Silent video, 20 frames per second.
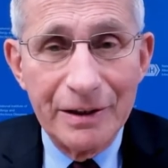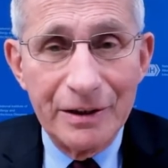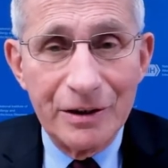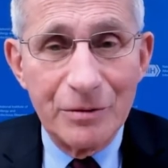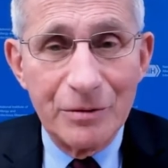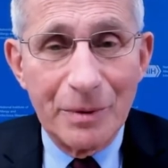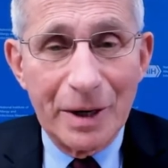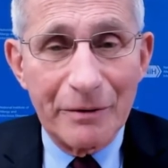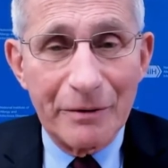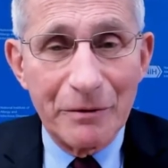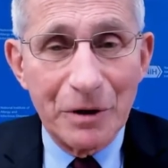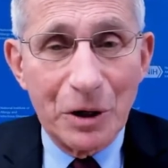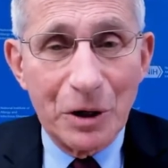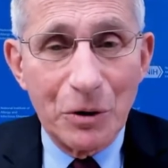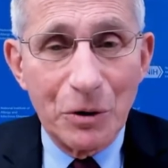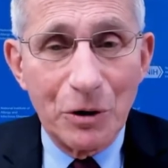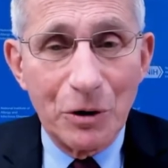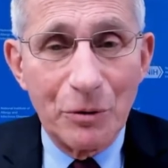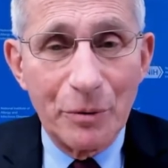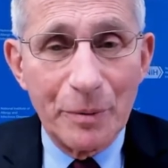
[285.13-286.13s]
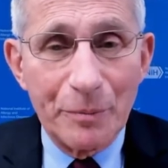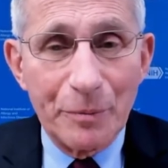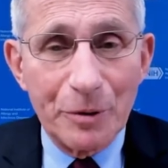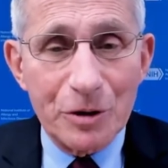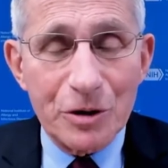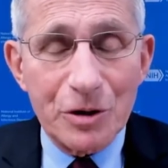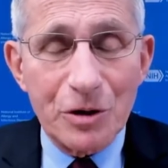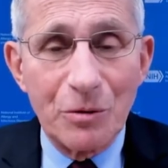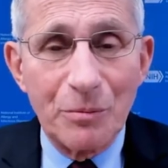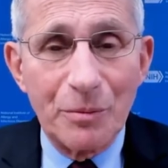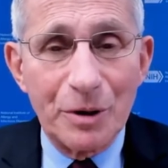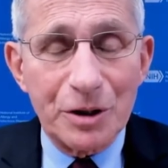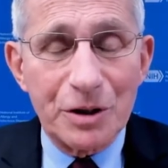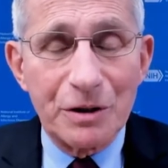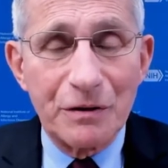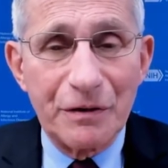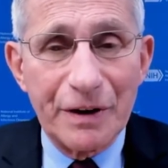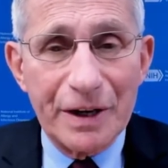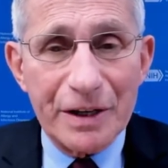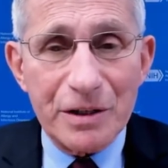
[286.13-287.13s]
You might recall we put so much
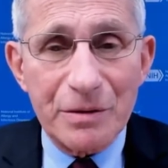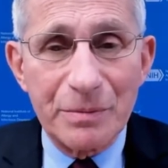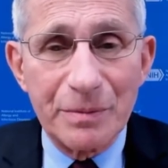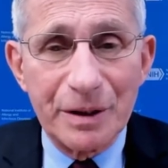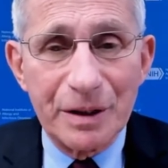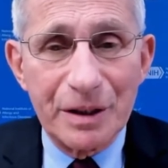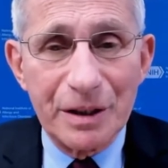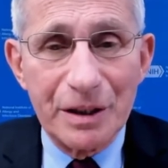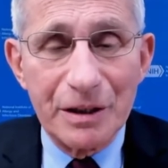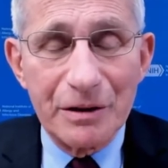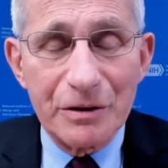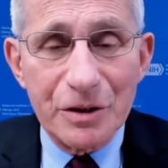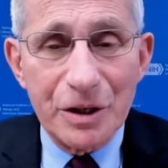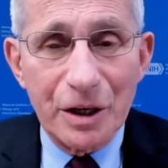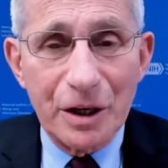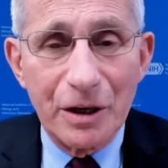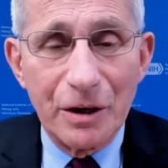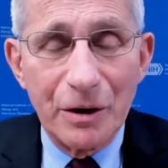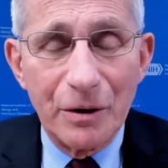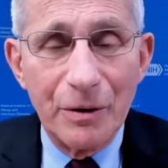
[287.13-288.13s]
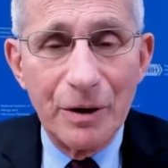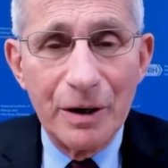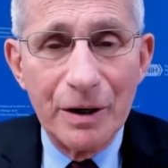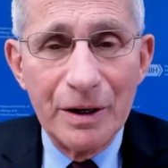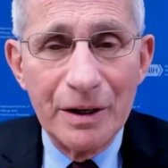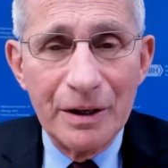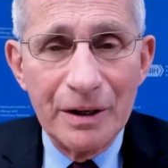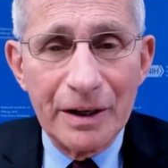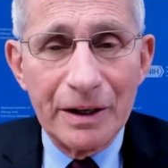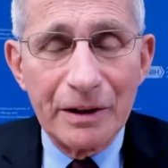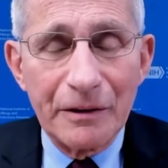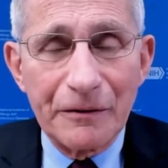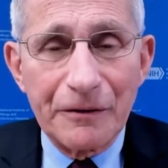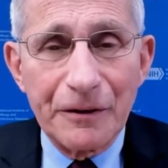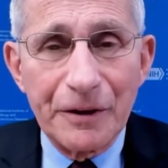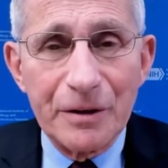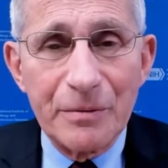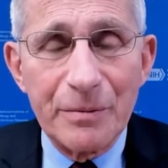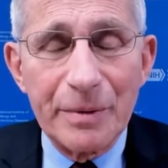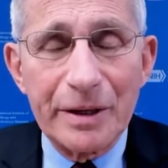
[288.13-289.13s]
investment years ago, and the
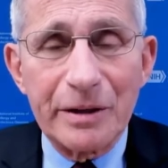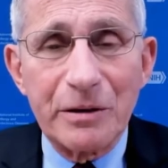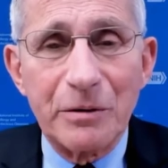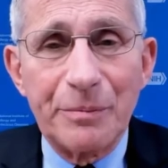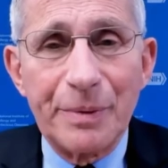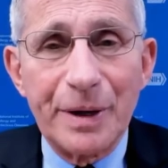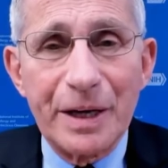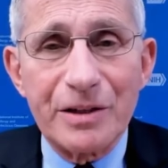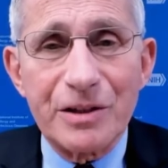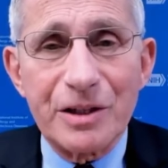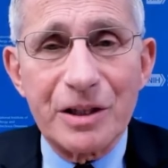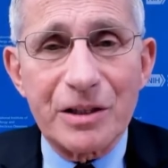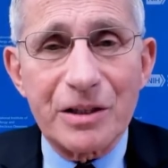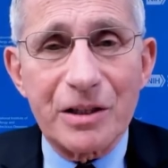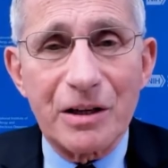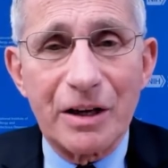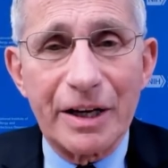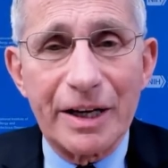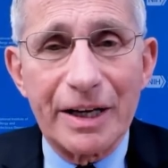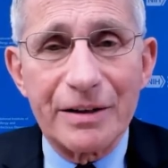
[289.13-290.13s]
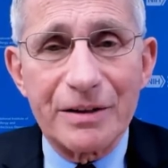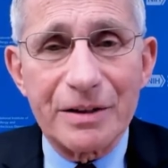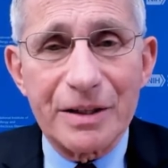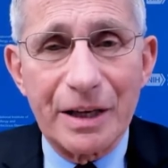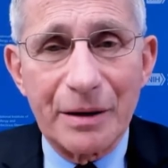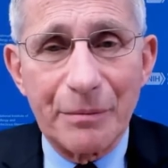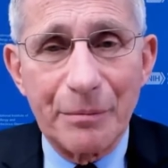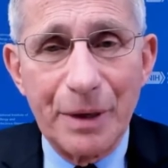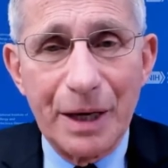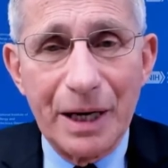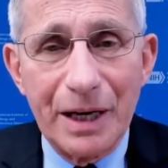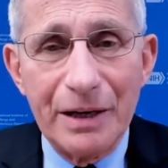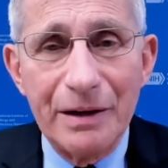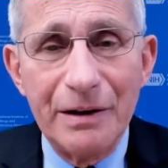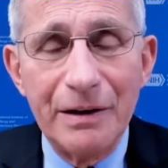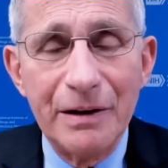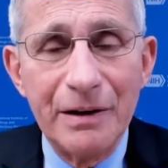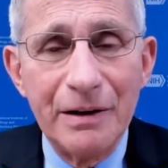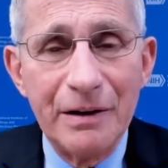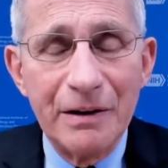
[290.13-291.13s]
fundamental basic science that made
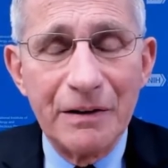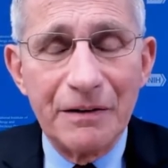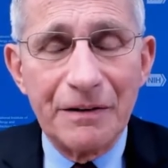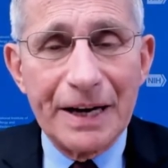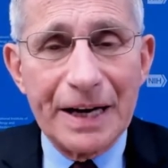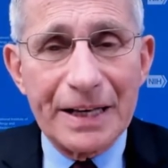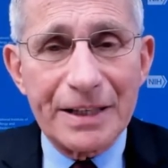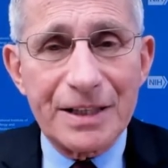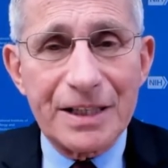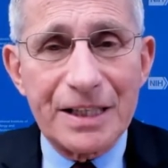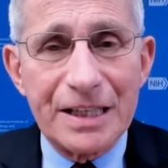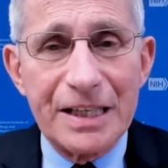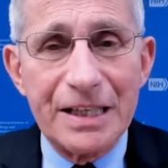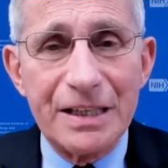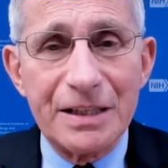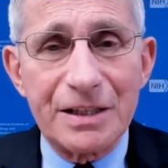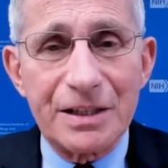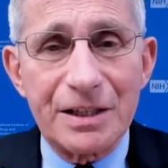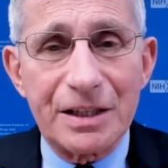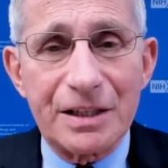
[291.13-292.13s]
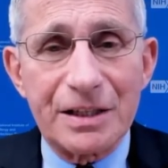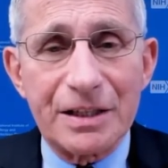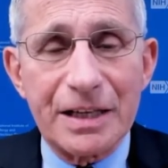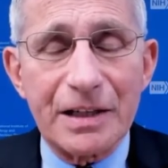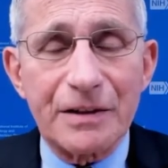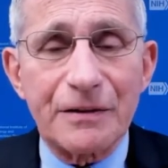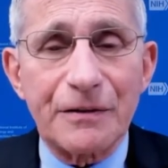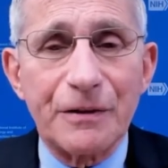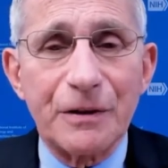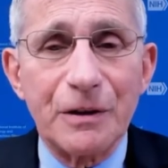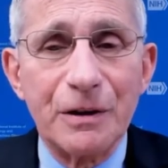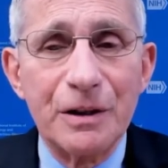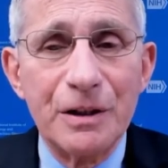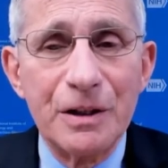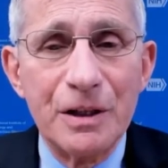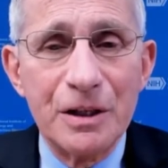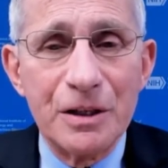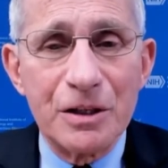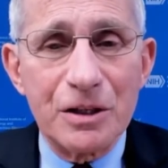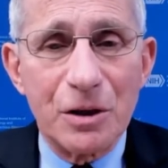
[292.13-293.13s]
vaccines successful.
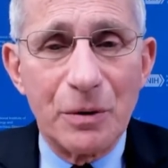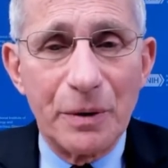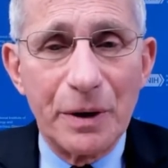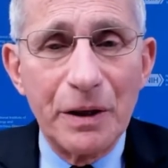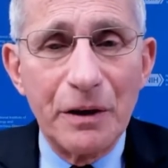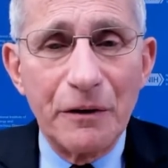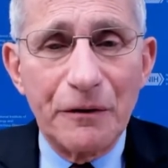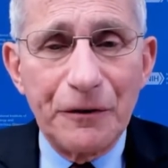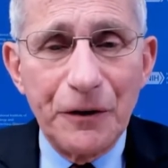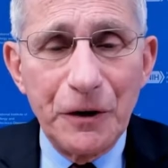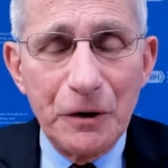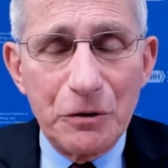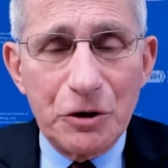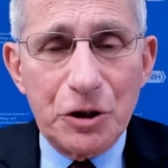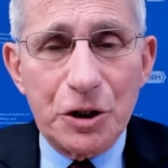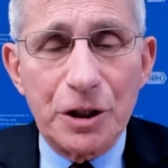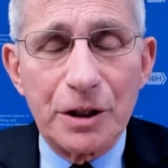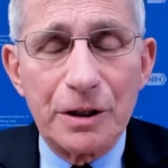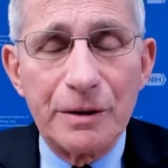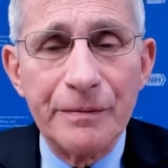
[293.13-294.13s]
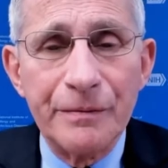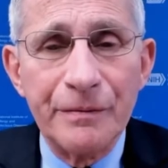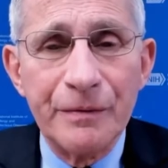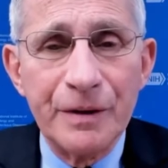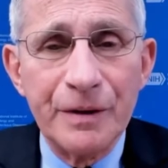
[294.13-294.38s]
So in the future,